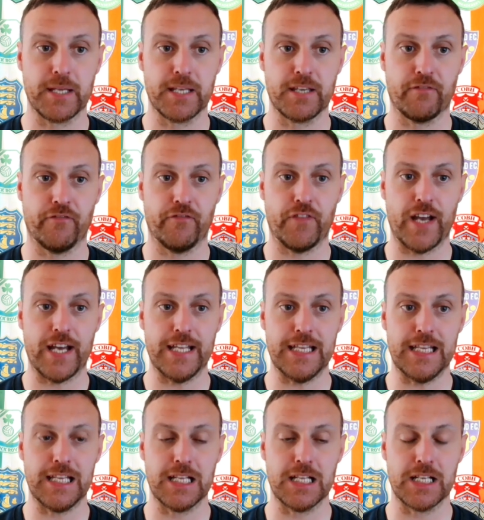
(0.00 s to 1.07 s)
you felt
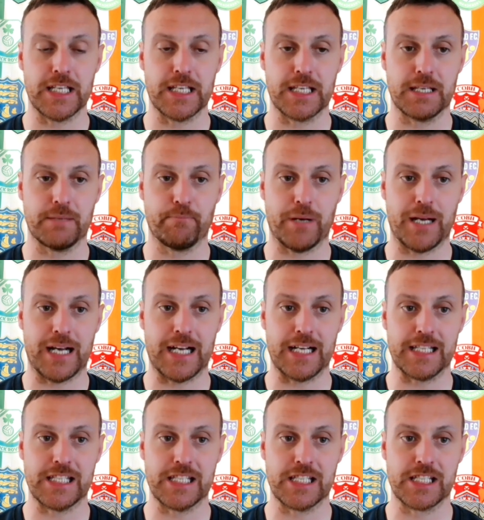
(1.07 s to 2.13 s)
like
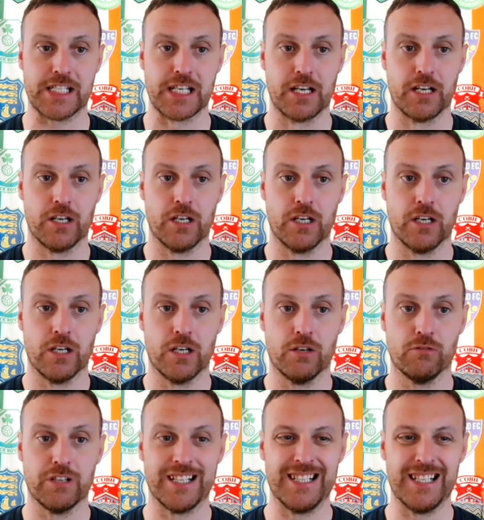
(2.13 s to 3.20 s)
Pats
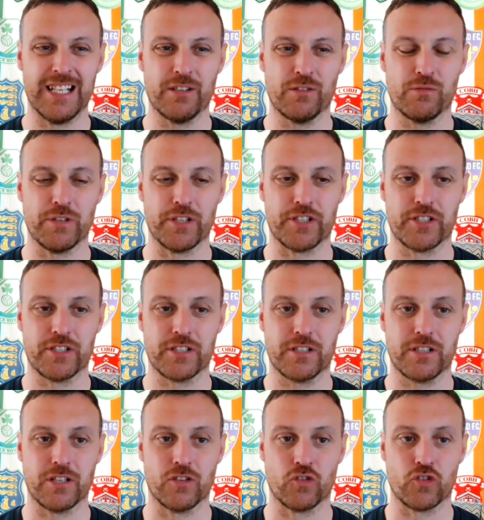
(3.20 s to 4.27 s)
relinquished
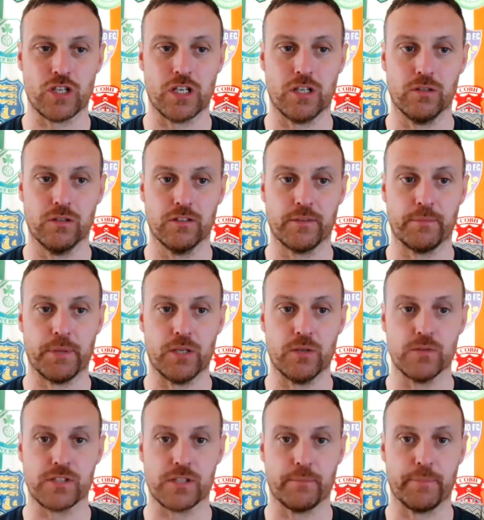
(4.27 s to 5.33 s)
control to
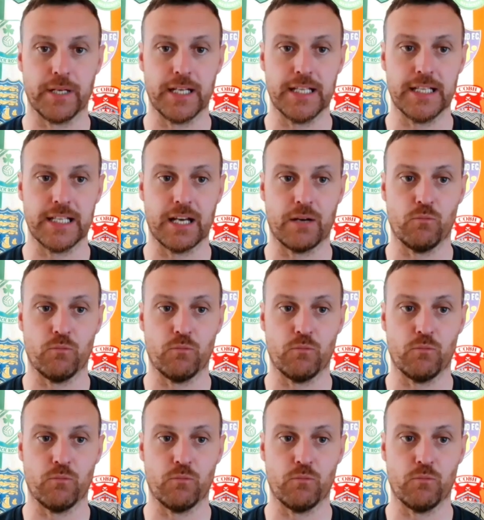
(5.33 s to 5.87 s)
Bowes completely.